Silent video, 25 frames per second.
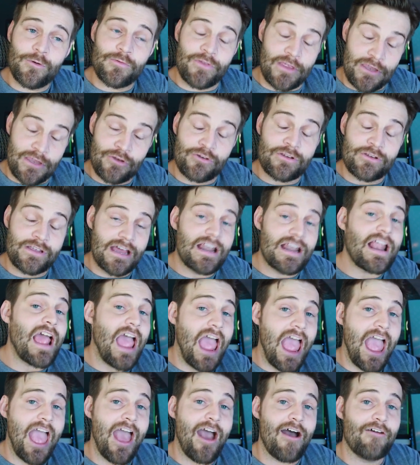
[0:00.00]
that you're gonna
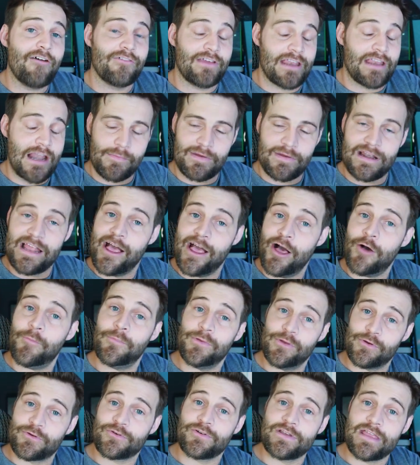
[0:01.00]
have, and I'm gonna help
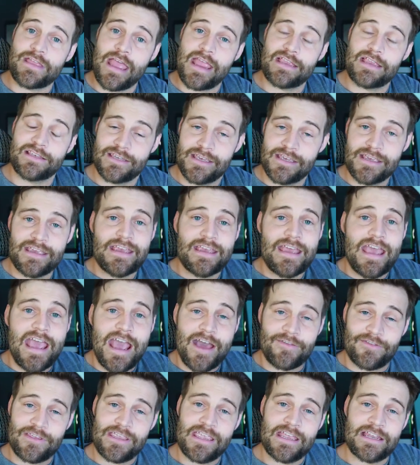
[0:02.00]
you create
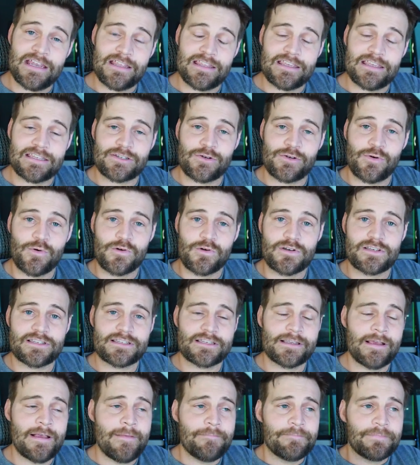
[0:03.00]
at the end of this
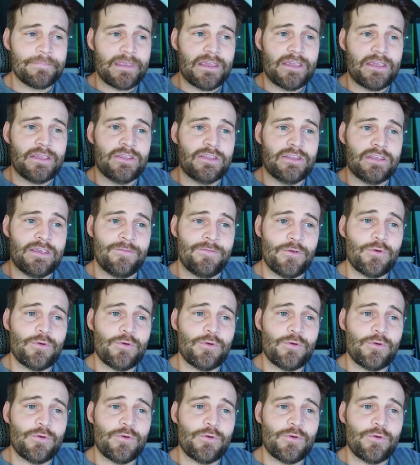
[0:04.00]
course, if